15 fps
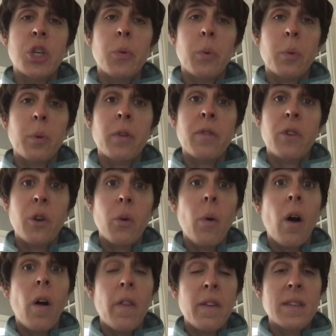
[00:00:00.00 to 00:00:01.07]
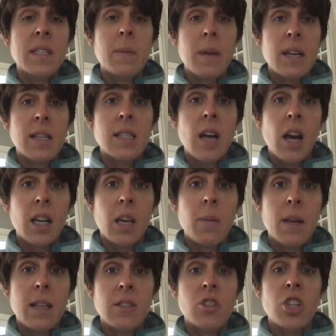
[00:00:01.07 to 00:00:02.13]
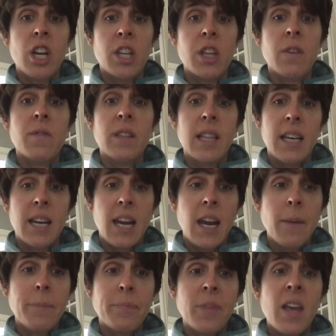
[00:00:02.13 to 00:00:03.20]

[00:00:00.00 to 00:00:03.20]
who will review all the submitted documents, check their validity.